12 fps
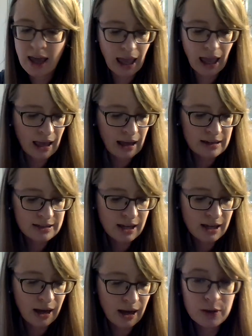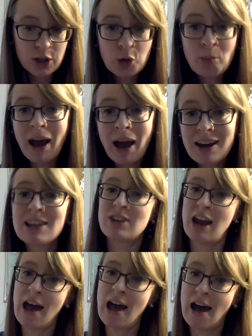And you might
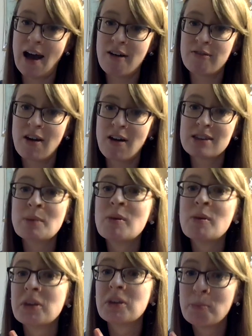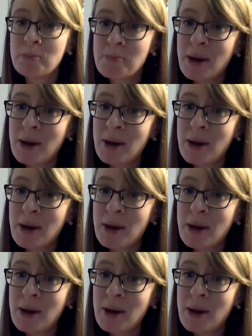even have some of the